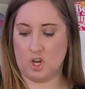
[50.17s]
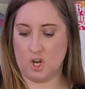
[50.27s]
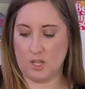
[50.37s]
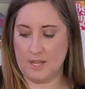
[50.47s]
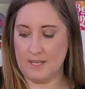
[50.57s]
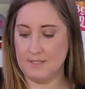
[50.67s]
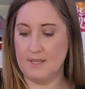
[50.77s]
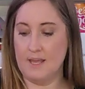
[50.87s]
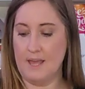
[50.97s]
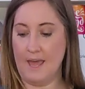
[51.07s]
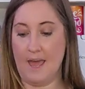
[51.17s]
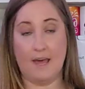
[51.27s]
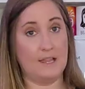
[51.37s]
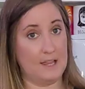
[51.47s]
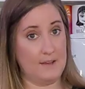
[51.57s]
turn this
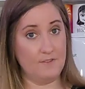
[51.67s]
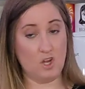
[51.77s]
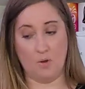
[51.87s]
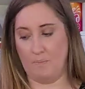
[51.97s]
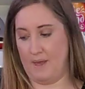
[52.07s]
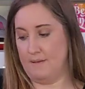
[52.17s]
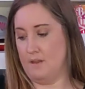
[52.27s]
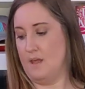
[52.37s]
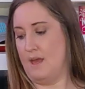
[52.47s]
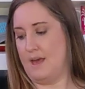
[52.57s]
and lift open.